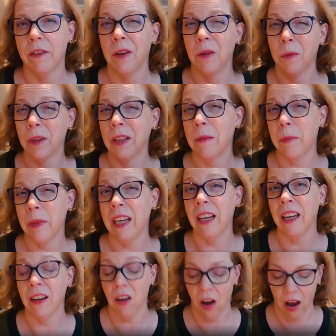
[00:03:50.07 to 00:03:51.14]
they're really
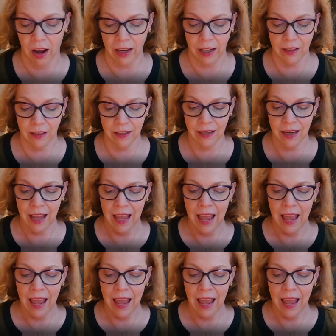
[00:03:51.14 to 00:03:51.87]
being honest.